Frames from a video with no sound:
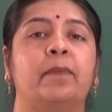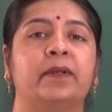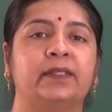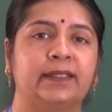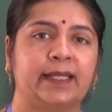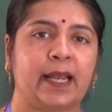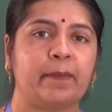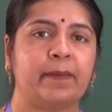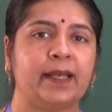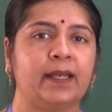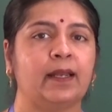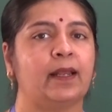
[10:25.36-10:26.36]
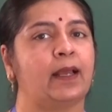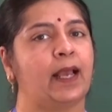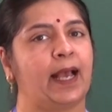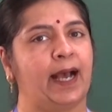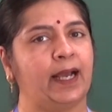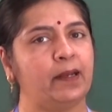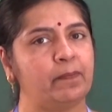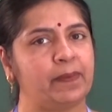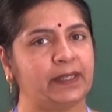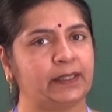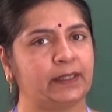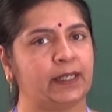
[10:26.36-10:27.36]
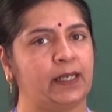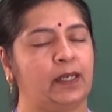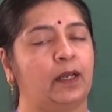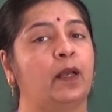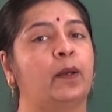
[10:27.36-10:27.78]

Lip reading: stamen and pistil